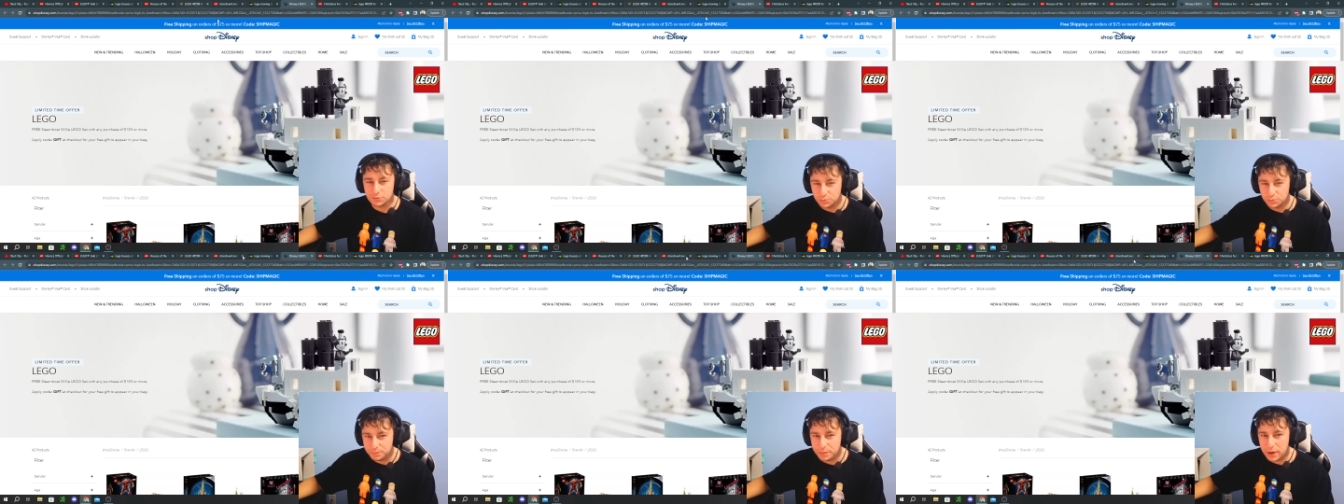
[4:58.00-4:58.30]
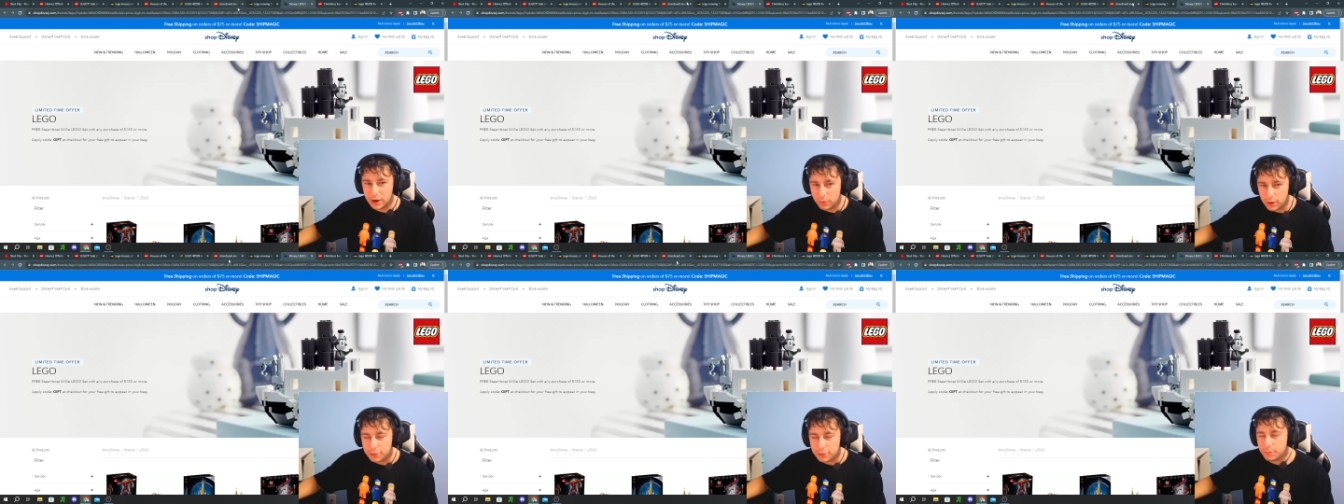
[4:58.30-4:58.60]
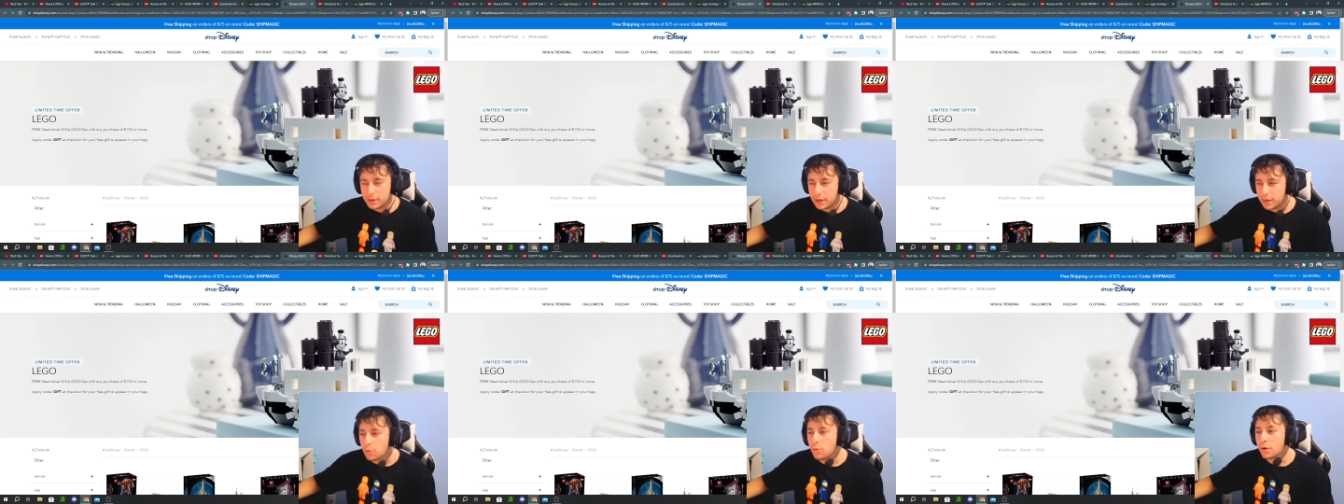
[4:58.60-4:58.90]
Bear with
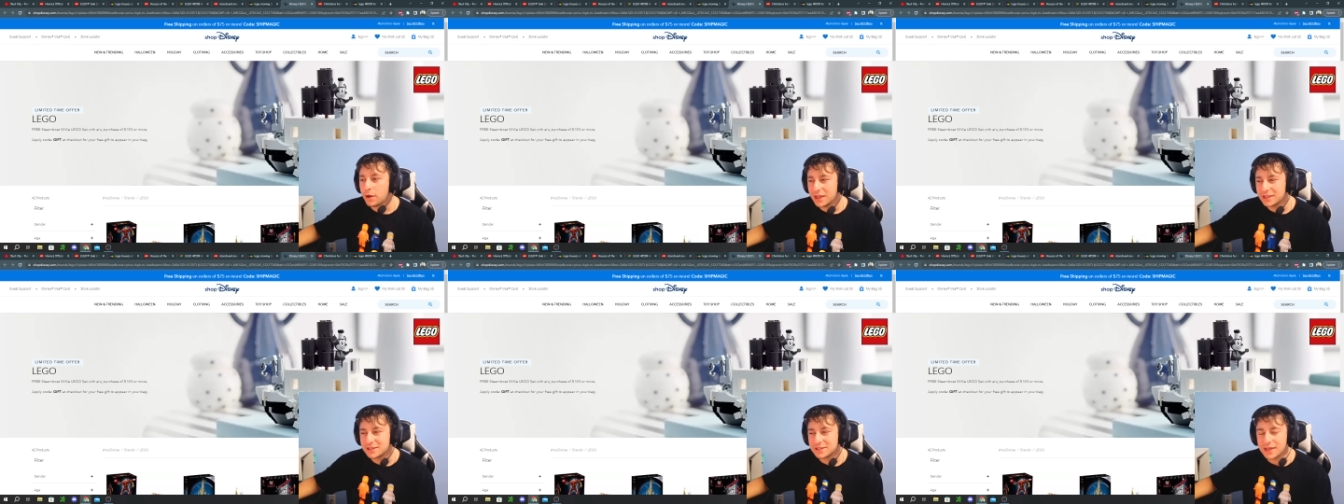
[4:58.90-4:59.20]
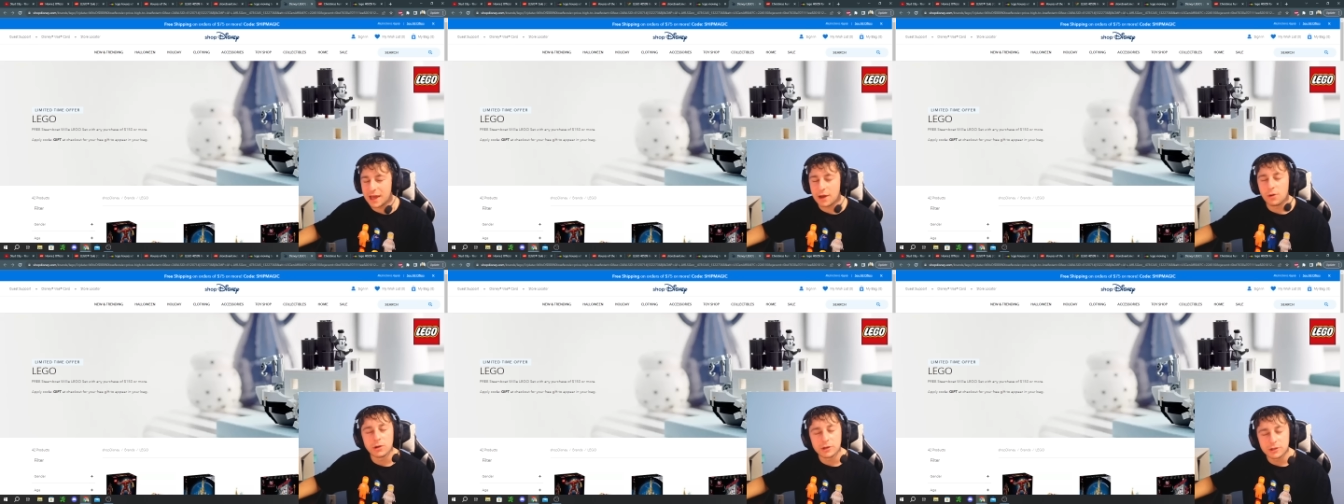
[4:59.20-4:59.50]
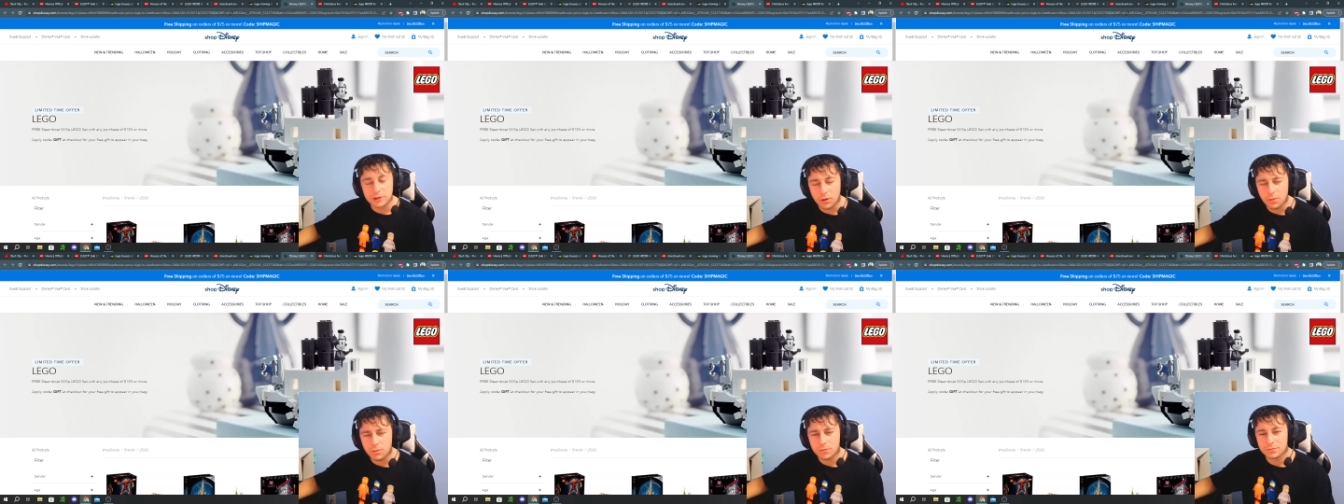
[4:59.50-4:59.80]
me. We'll get to that one.
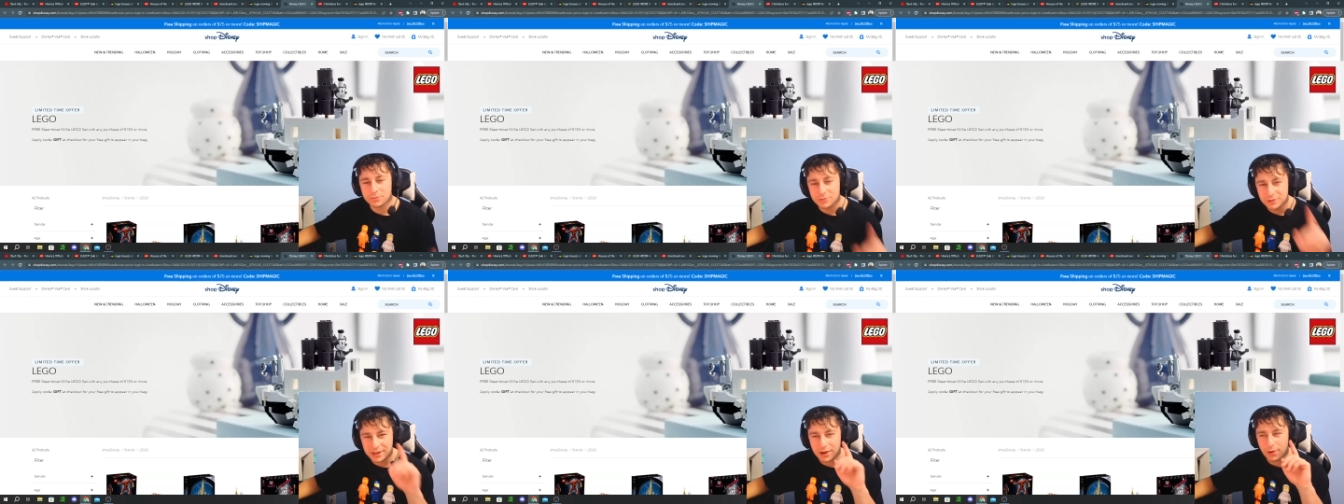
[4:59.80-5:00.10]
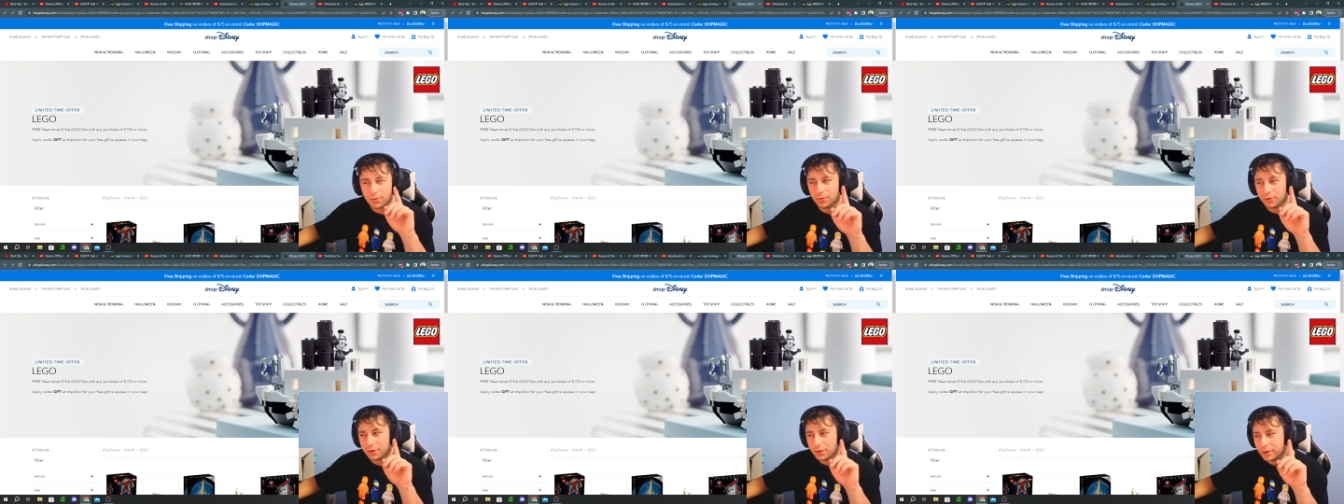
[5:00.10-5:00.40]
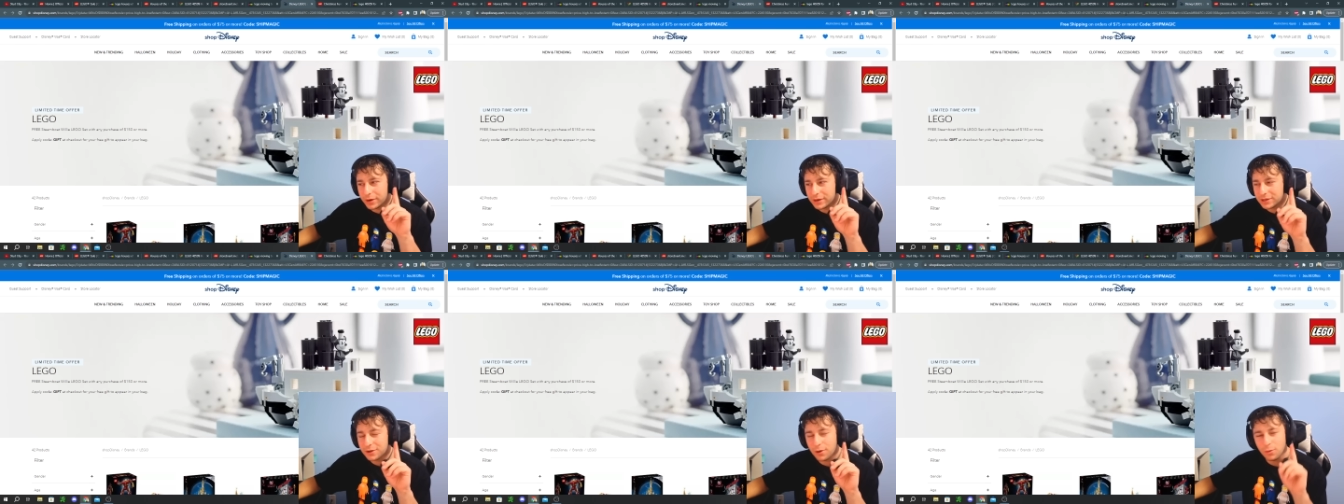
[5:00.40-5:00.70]
Don't Don't
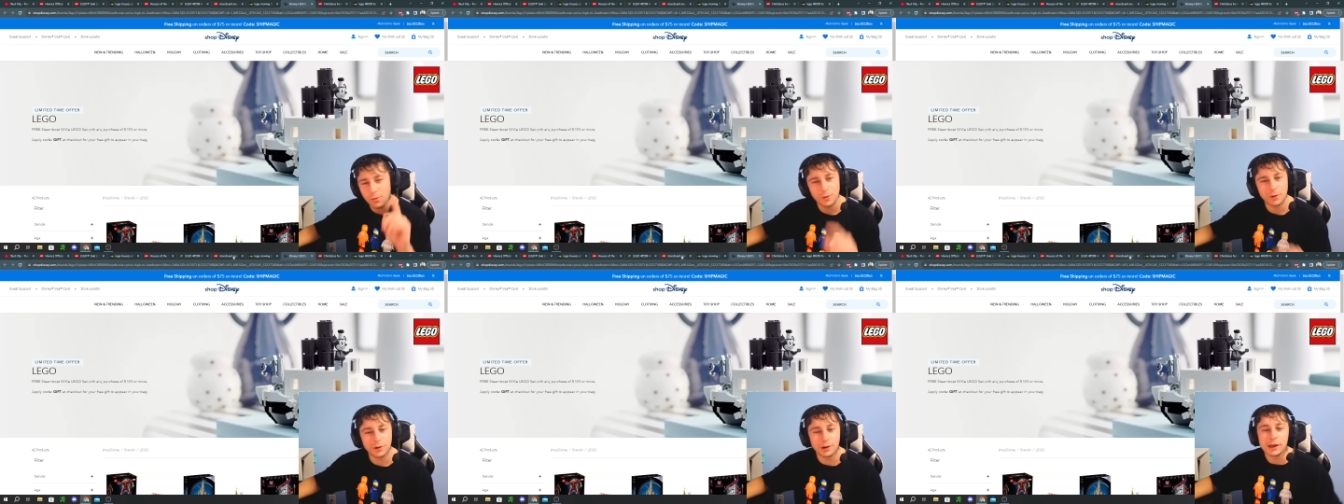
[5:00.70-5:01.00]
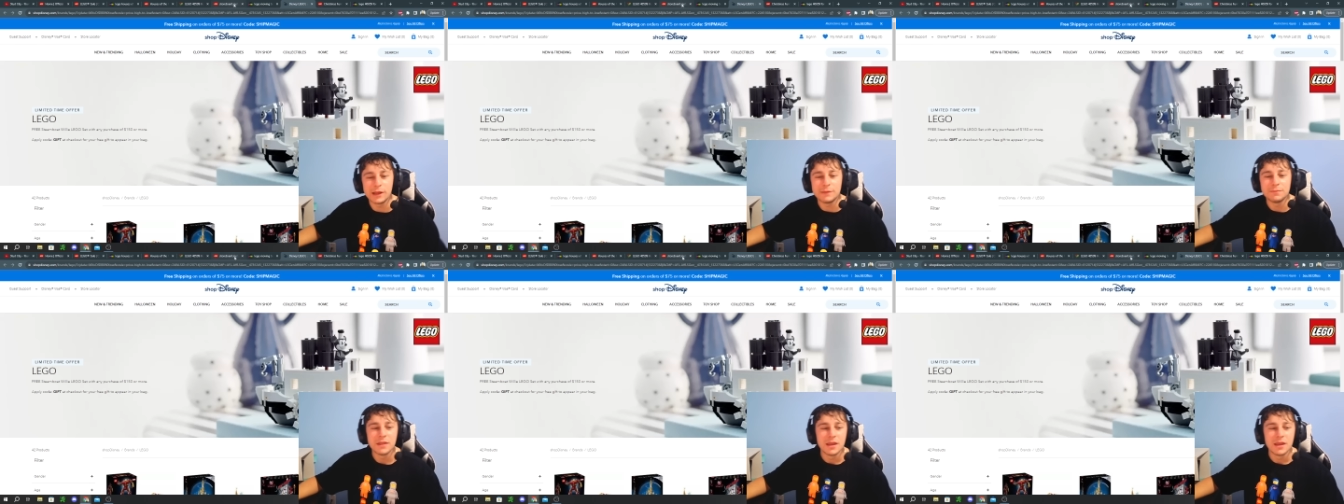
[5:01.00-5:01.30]
worry. Don't worry.